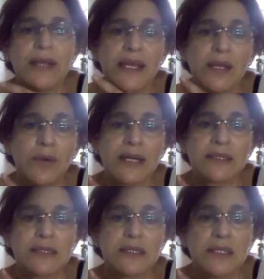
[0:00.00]
really
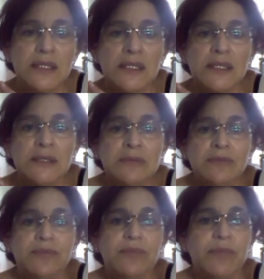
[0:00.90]
want
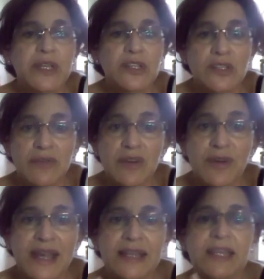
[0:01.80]
pictures of the
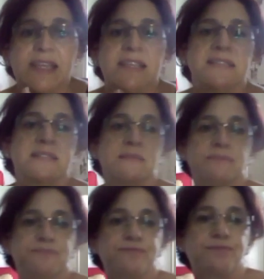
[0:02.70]
grandkiddies
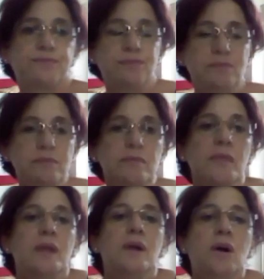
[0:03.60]

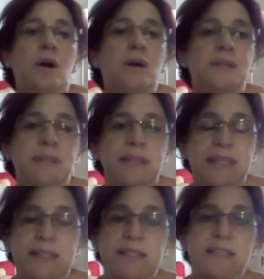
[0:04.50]
on
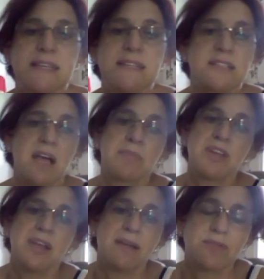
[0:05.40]
the internet, so I'm
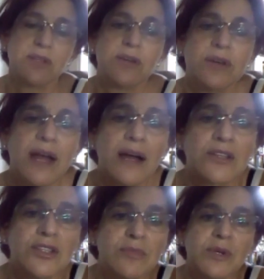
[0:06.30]
going to have to learn
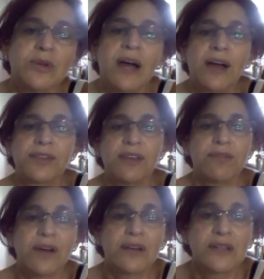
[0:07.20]
how to blur out
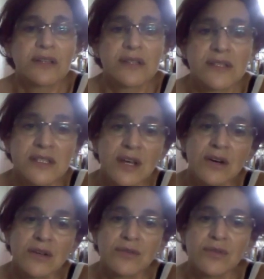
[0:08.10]
their photos and
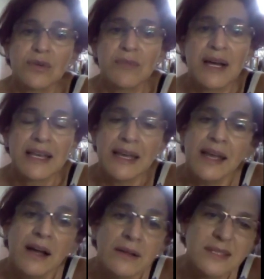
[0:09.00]
so on for my
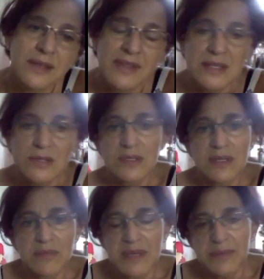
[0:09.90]
layout. So that's
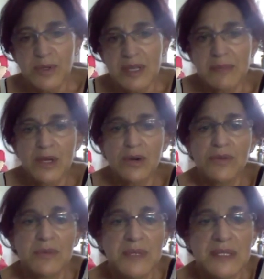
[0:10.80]
also been putting me
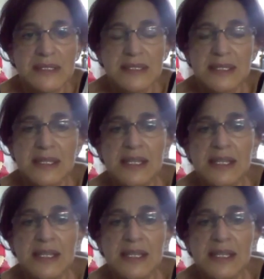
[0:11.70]
off a bit.